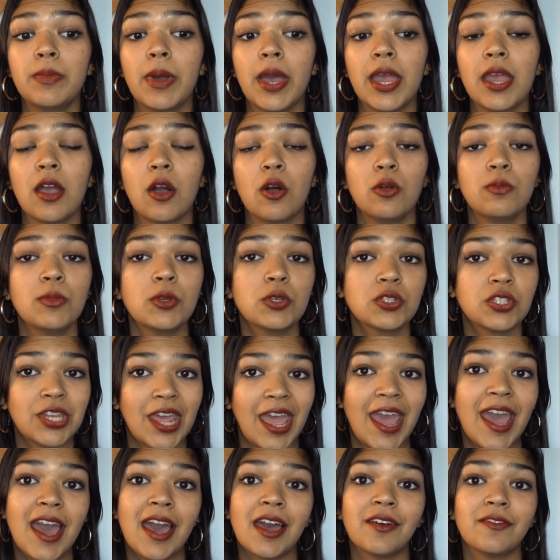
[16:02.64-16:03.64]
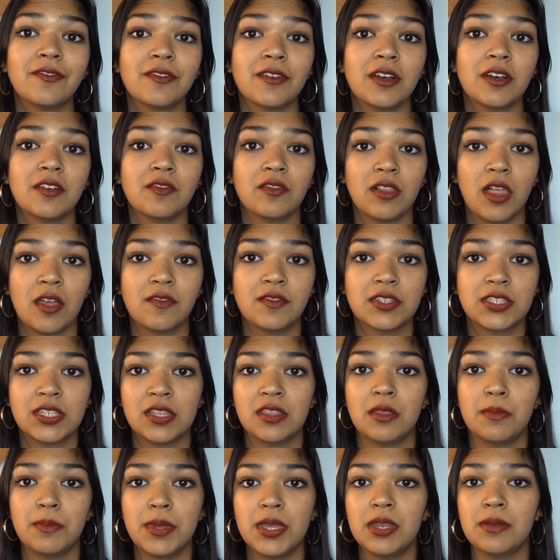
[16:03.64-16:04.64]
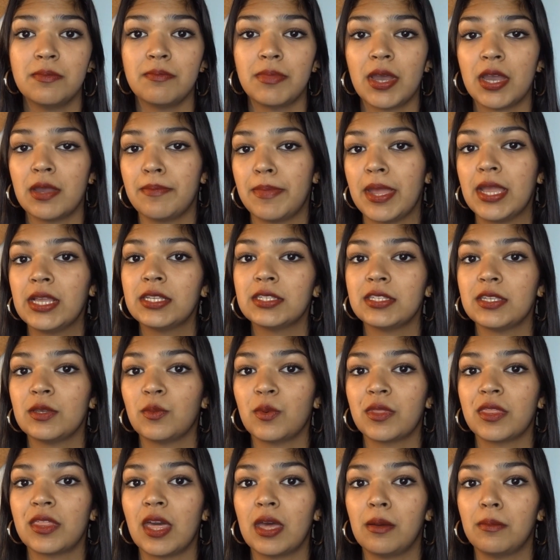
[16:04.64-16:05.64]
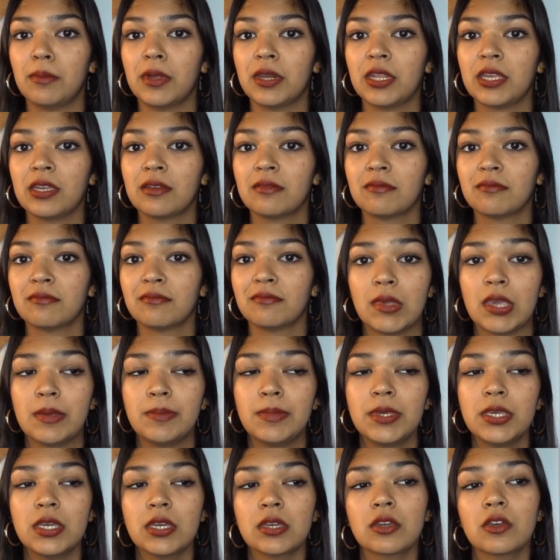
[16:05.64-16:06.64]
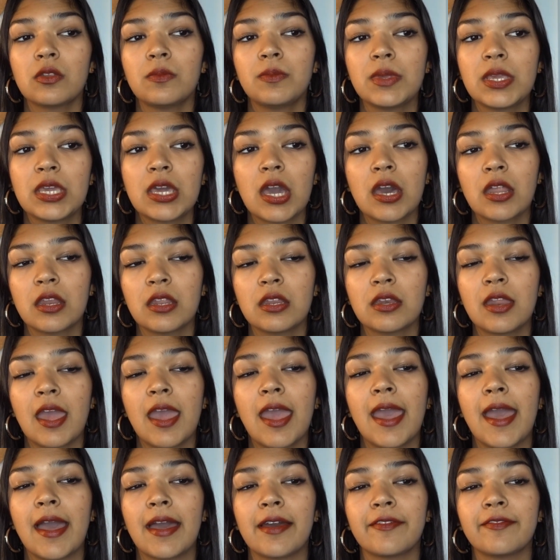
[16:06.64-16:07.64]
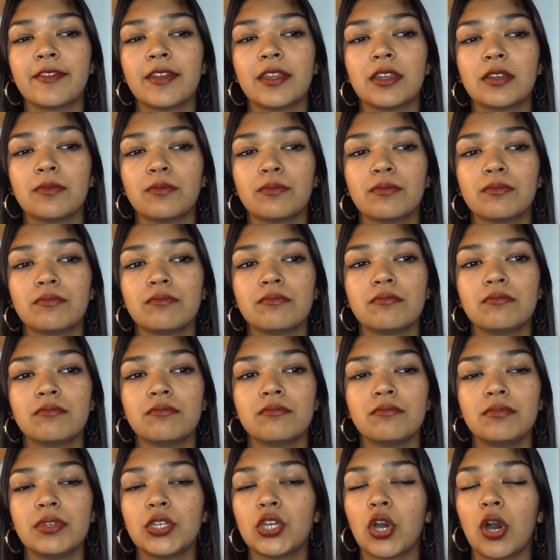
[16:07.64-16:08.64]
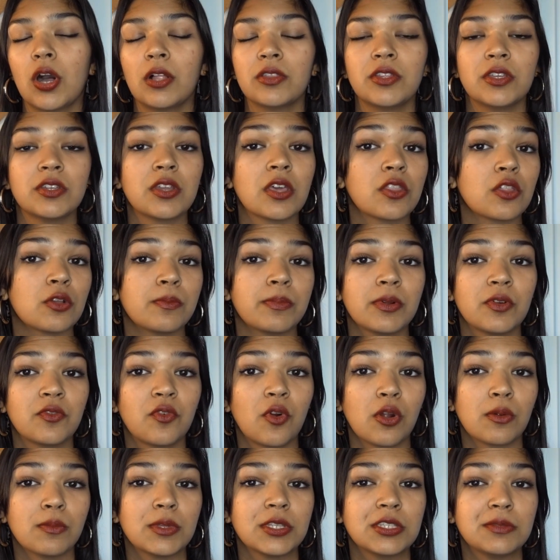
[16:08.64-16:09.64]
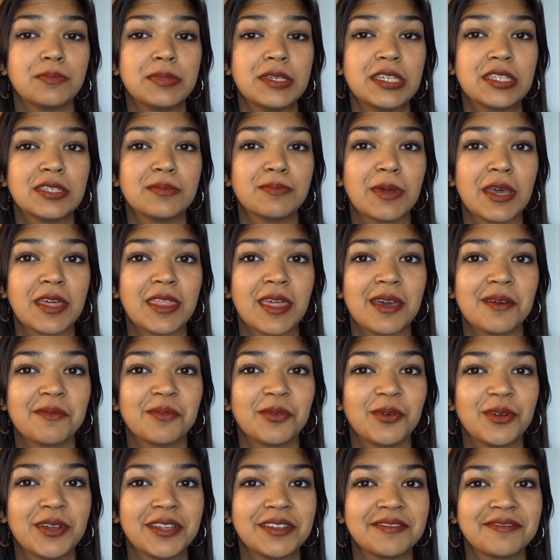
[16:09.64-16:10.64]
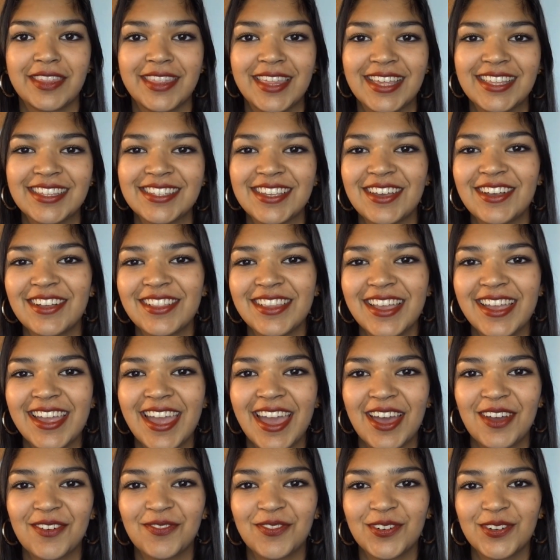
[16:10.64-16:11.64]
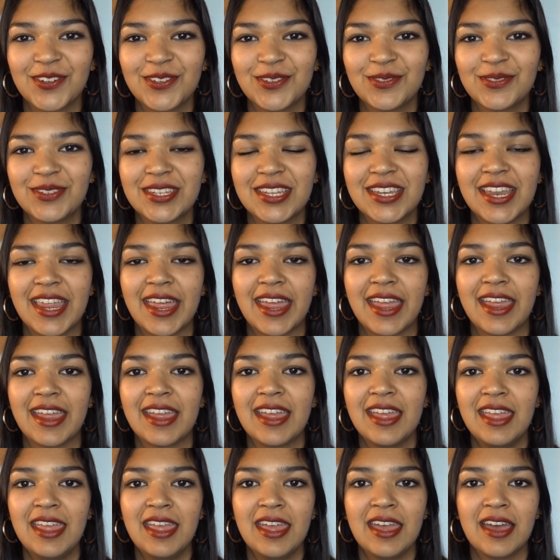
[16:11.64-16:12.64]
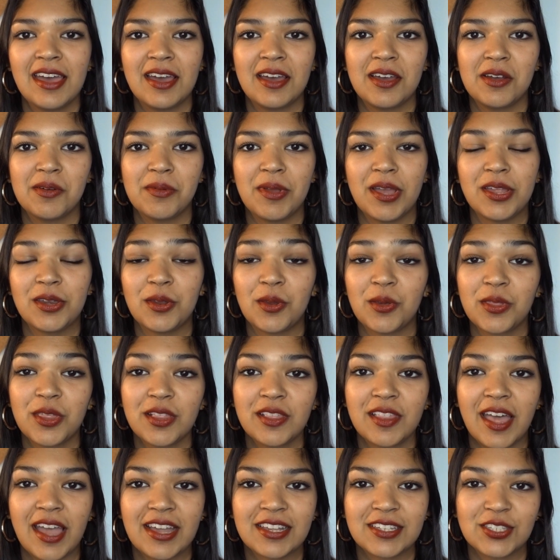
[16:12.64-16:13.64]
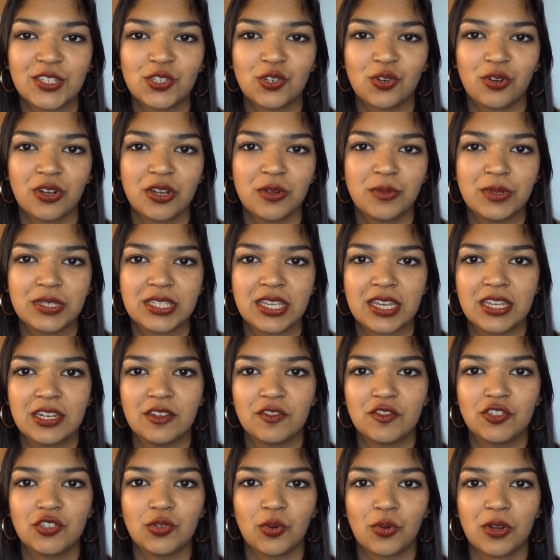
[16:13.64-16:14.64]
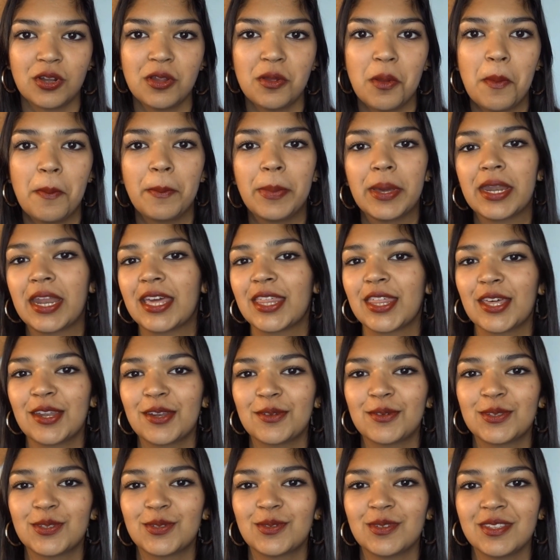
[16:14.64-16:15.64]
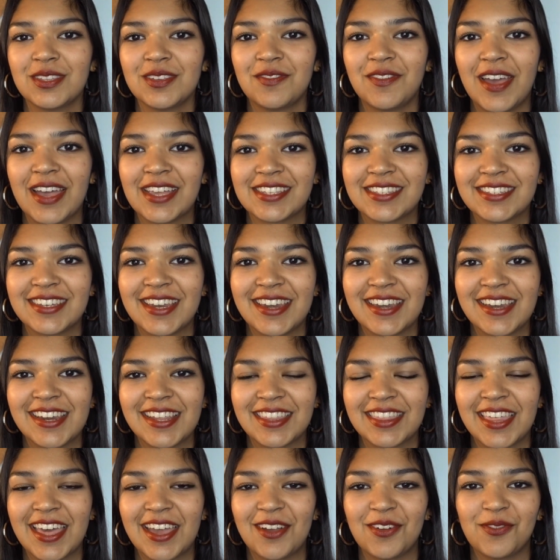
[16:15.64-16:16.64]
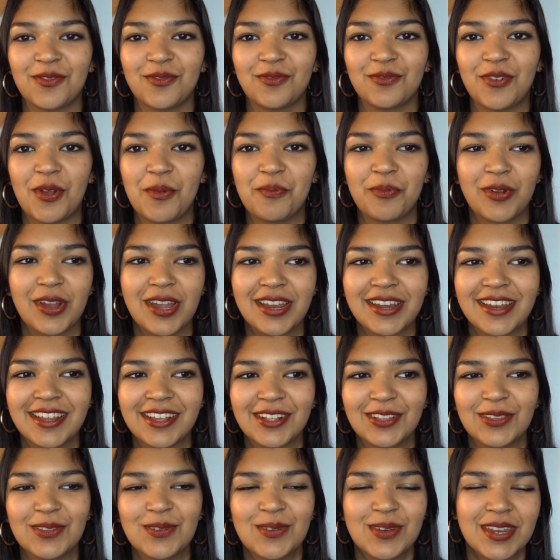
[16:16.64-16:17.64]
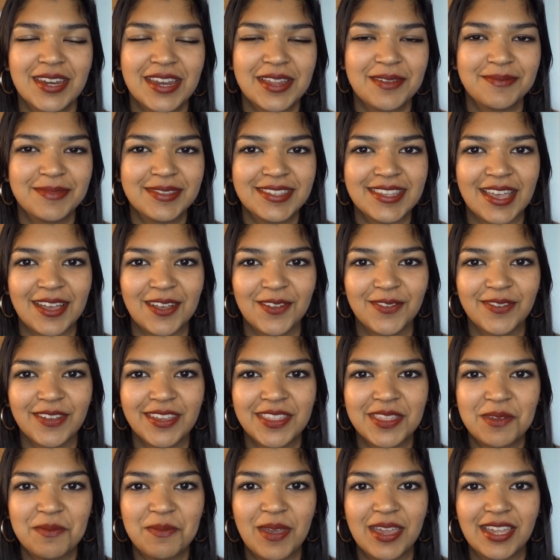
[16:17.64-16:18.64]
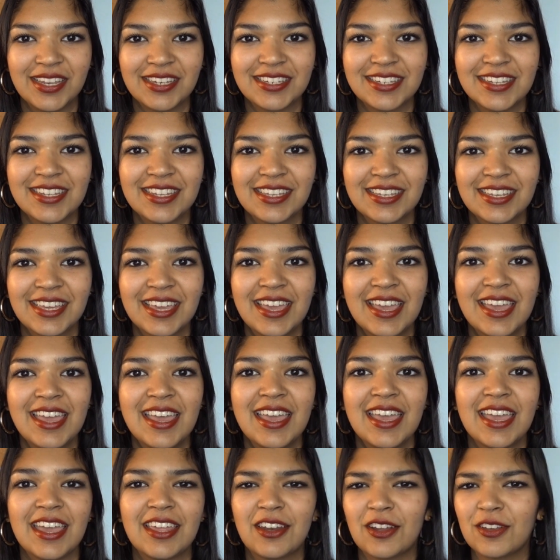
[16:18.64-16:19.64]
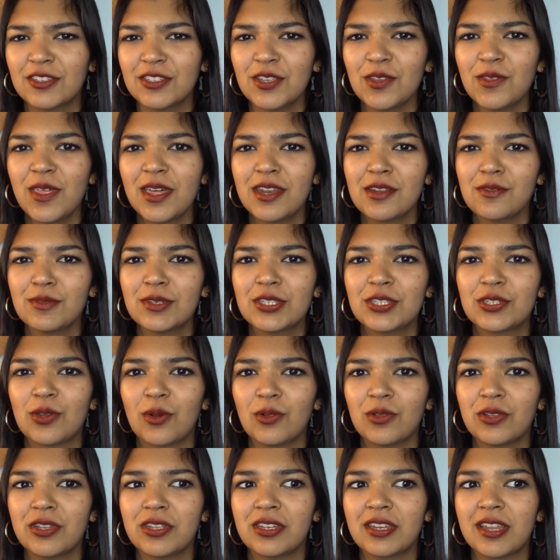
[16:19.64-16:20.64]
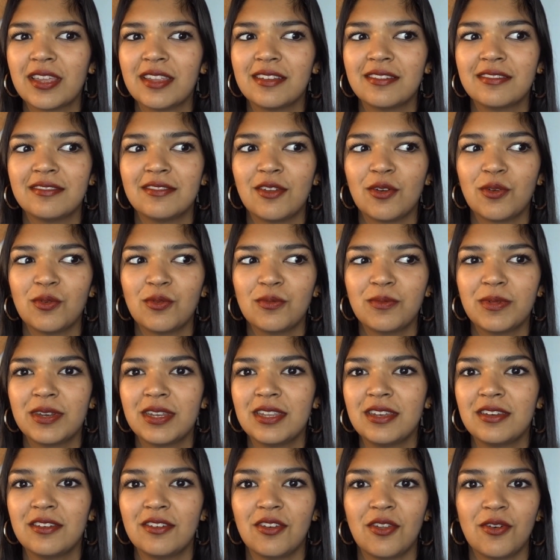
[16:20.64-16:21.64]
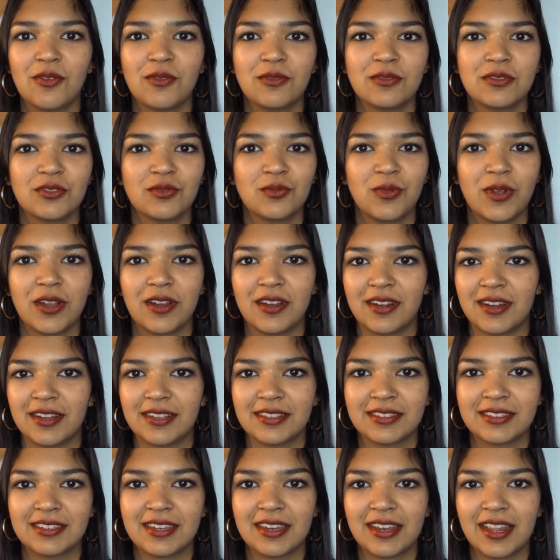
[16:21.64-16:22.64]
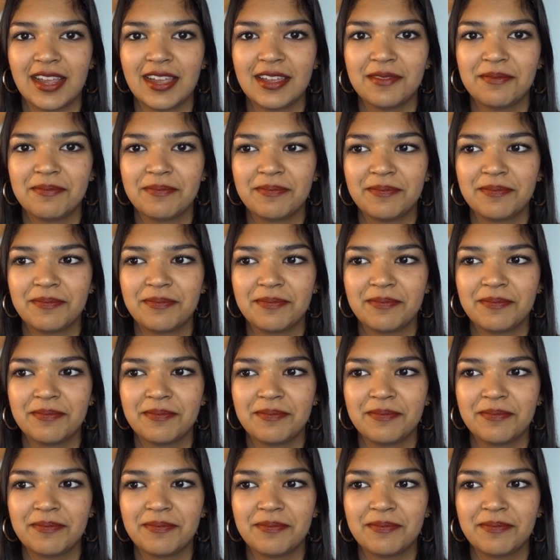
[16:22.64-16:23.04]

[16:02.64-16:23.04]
buy almost half of Love is in the Bin by Banksy with that money. Maybe it could be cut in half and be called another performance piece by that point. That's all I have for you today. I know the last story was kind of short, but I thought it was really fascinating that Rembrandt included himself in the painting and also that it was stolen and nobody knows where it is today.